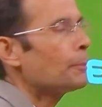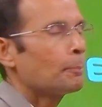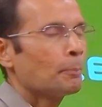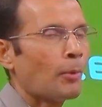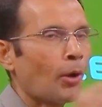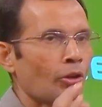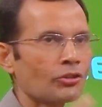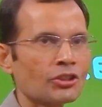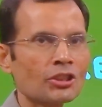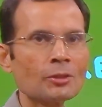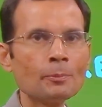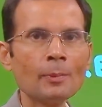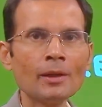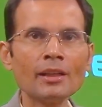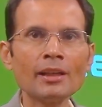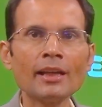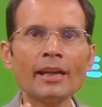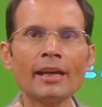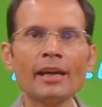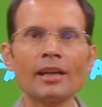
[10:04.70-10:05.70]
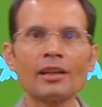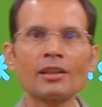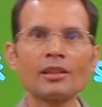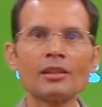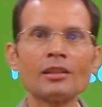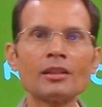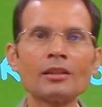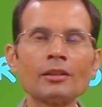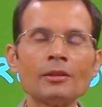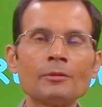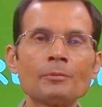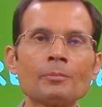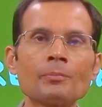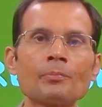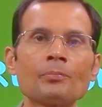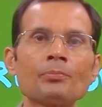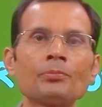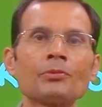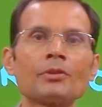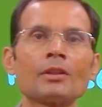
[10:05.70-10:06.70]
the possible error
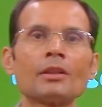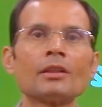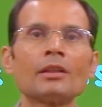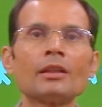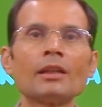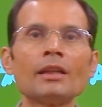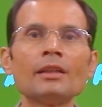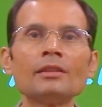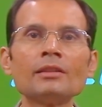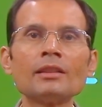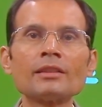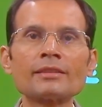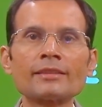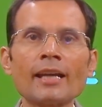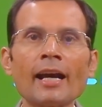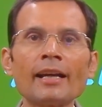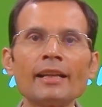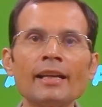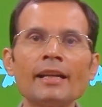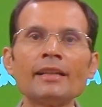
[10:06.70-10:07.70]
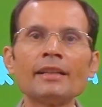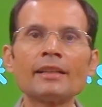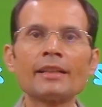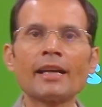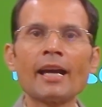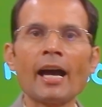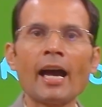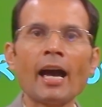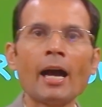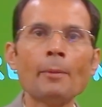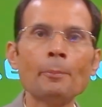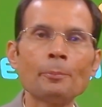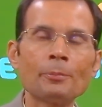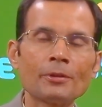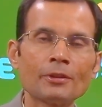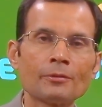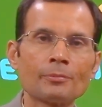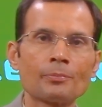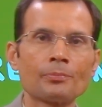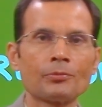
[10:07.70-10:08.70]
in the silent
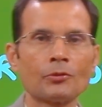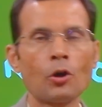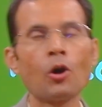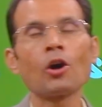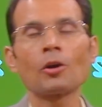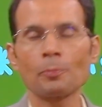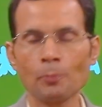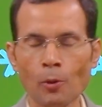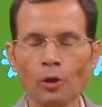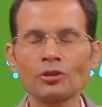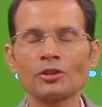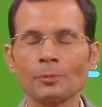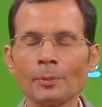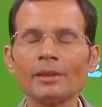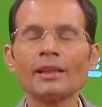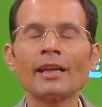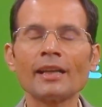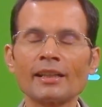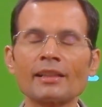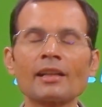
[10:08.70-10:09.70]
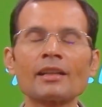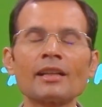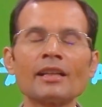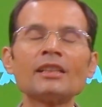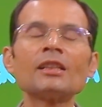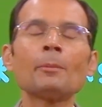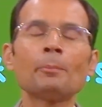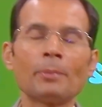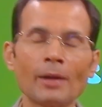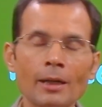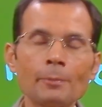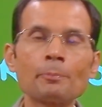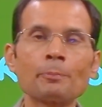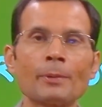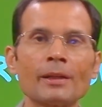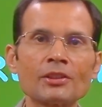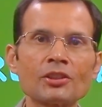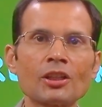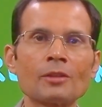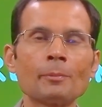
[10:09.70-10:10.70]
gap or possible error in the
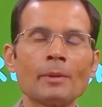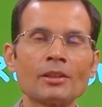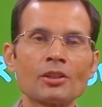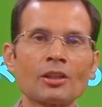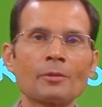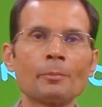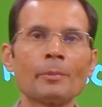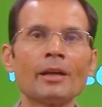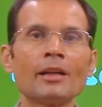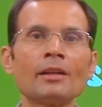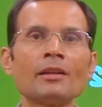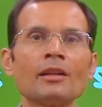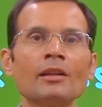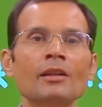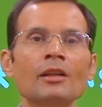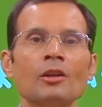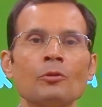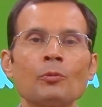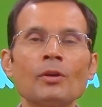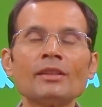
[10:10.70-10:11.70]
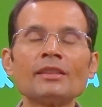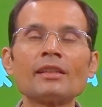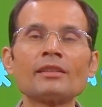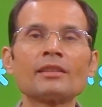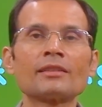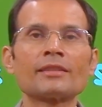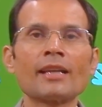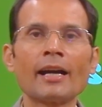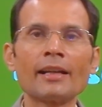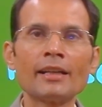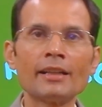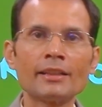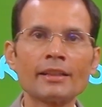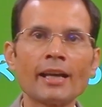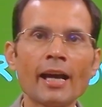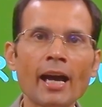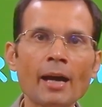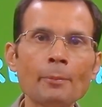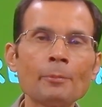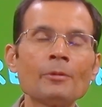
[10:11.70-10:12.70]
blood pressure measurement when there is a
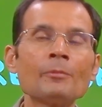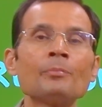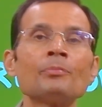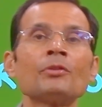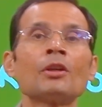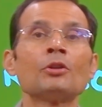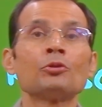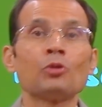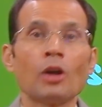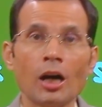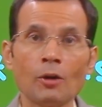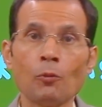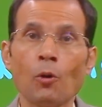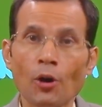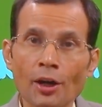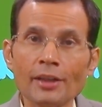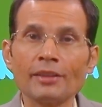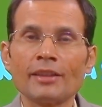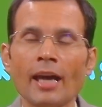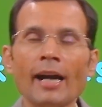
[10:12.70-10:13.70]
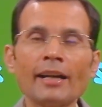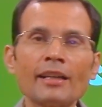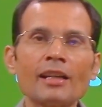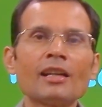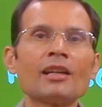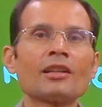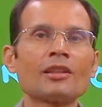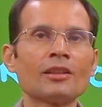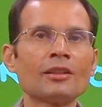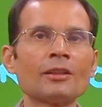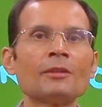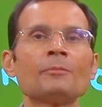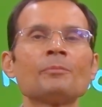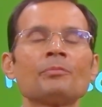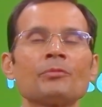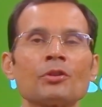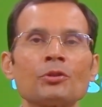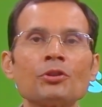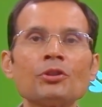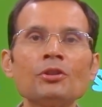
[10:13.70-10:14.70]
silent gap, to avoid that error,
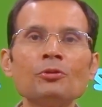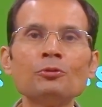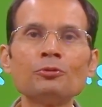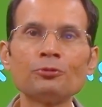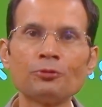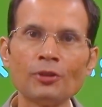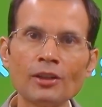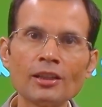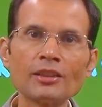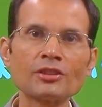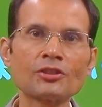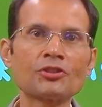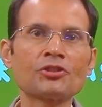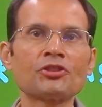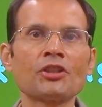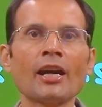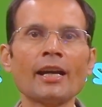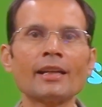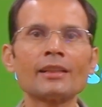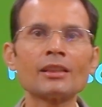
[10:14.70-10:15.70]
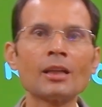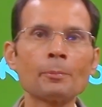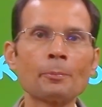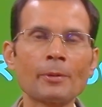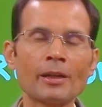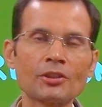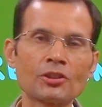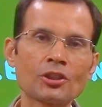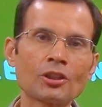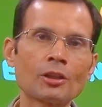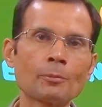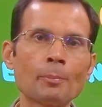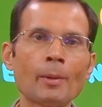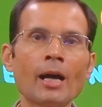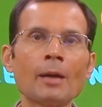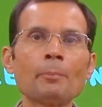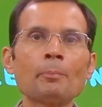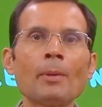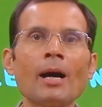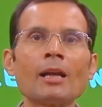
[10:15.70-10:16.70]
you first check the pressure
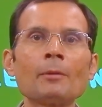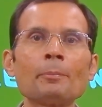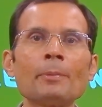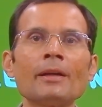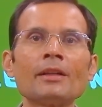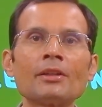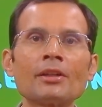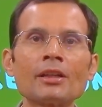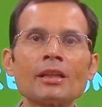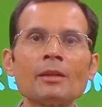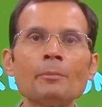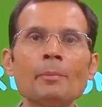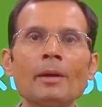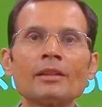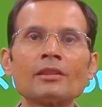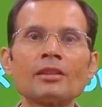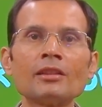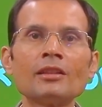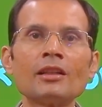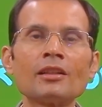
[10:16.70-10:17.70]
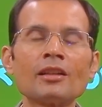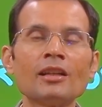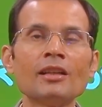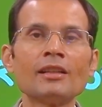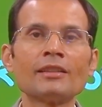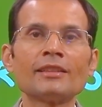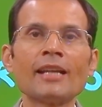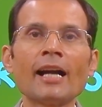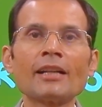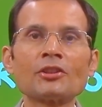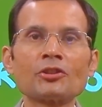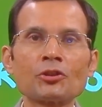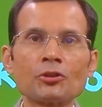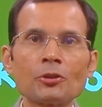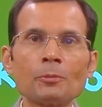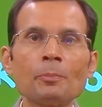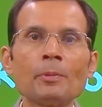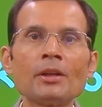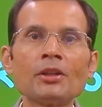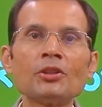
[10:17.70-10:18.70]
by palpatory method. That
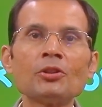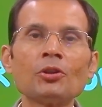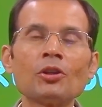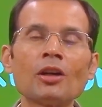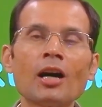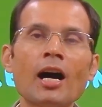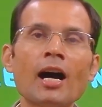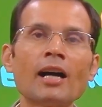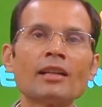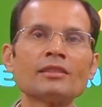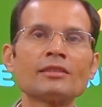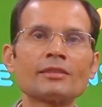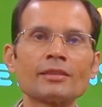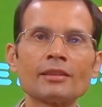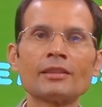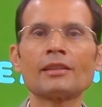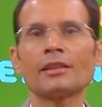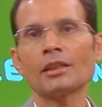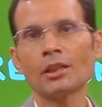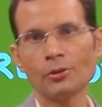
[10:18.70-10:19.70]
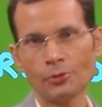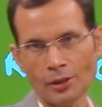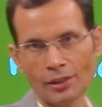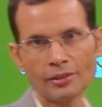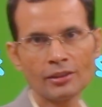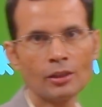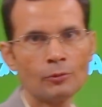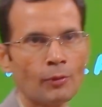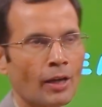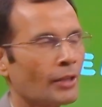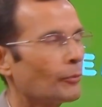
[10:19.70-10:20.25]
should be your answer in the